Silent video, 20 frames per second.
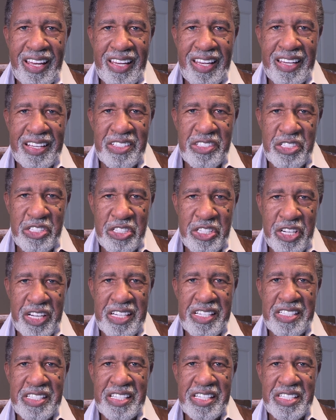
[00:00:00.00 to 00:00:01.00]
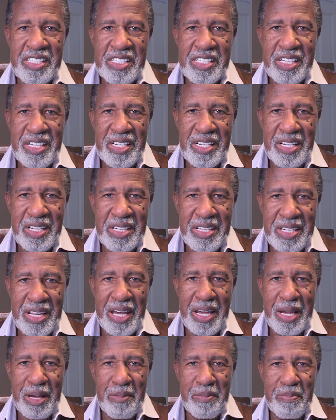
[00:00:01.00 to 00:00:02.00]
In Jesus'
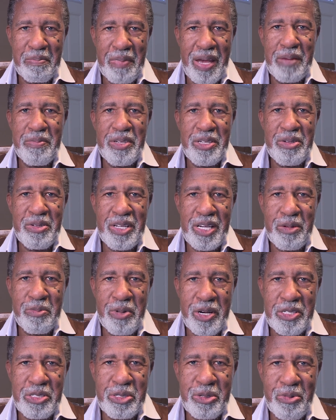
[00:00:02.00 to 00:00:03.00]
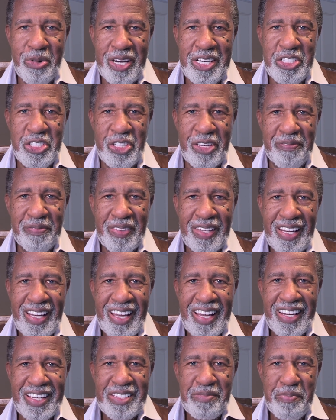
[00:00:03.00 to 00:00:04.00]
name. Maybe you need restoration.
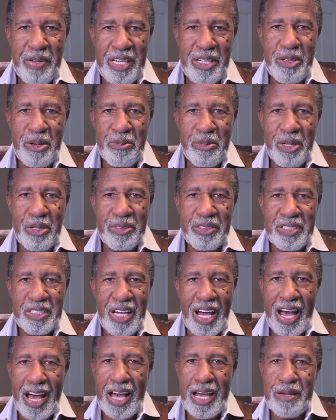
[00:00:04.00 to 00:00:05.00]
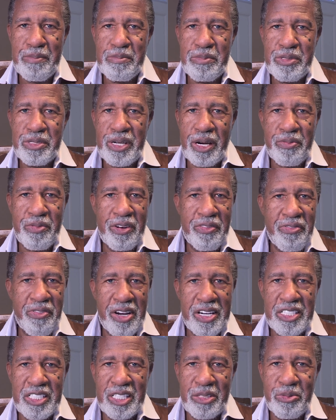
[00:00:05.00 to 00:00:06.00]
Peter wrote, times of
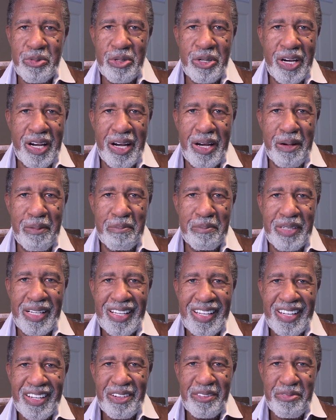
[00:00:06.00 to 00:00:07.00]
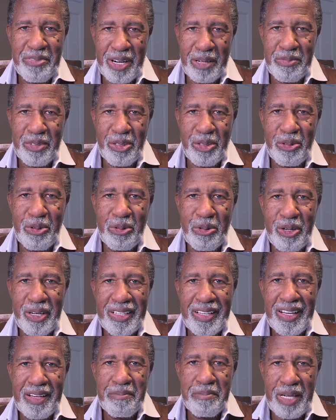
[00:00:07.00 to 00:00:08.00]
refreshing will come from the Lord.
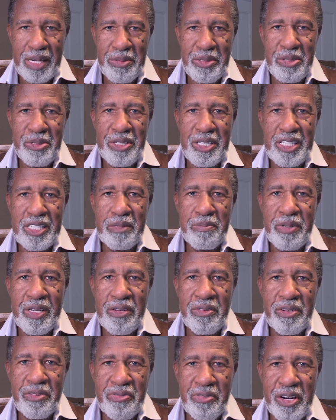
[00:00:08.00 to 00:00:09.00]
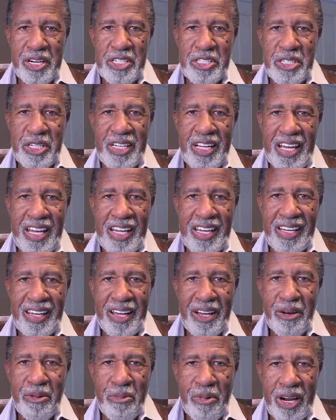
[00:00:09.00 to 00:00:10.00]
Maybe you need to be refreshed today.
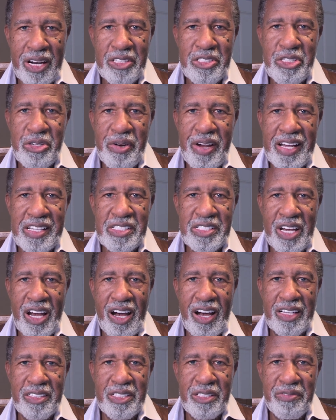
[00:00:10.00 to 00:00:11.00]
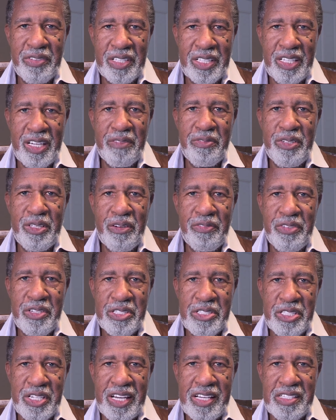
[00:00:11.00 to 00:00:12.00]
Why don't you ask God to forgive you of your
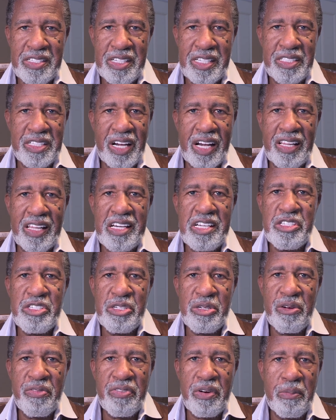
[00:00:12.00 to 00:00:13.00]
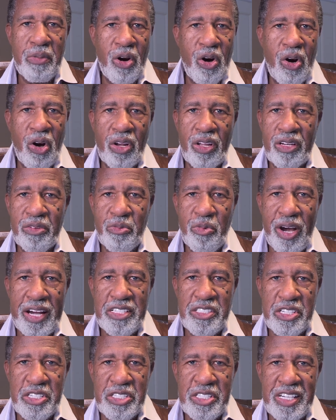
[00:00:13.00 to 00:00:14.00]
sins and to cleanse you from all
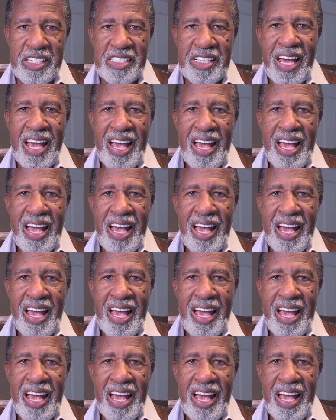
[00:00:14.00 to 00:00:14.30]
unrighteousness,